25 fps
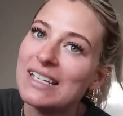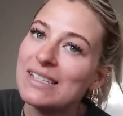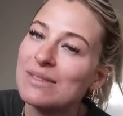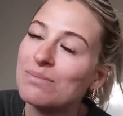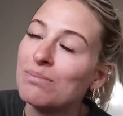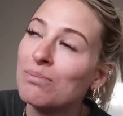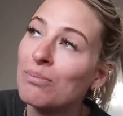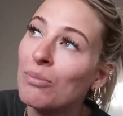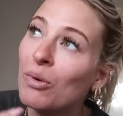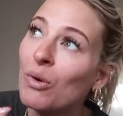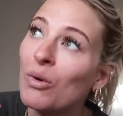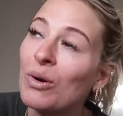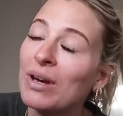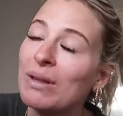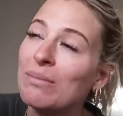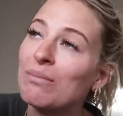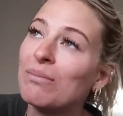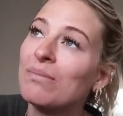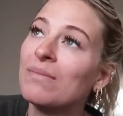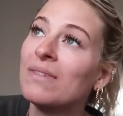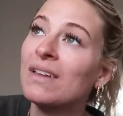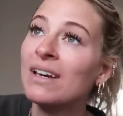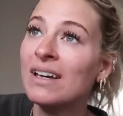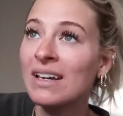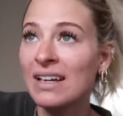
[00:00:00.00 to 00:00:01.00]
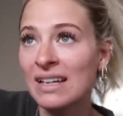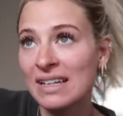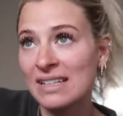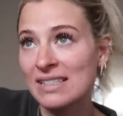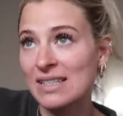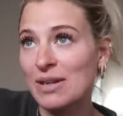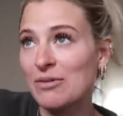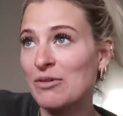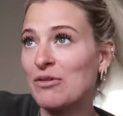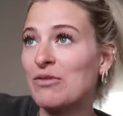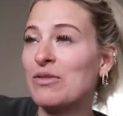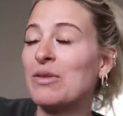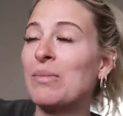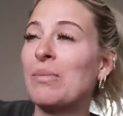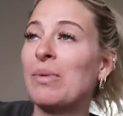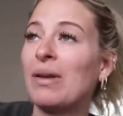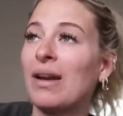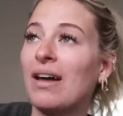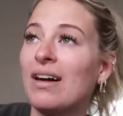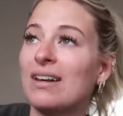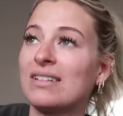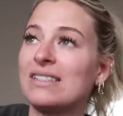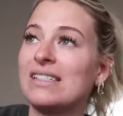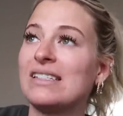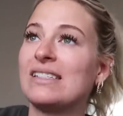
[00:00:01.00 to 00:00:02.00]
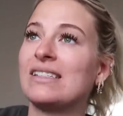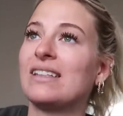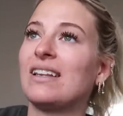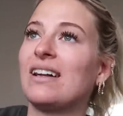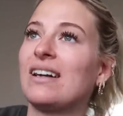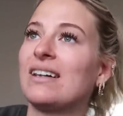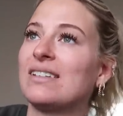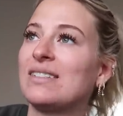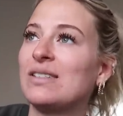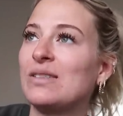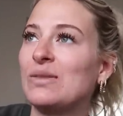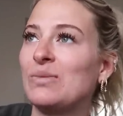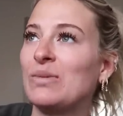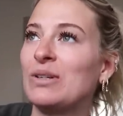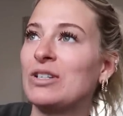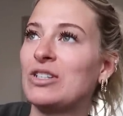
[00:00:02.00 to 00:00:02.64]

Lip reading: It's more in some of the Pilates classes,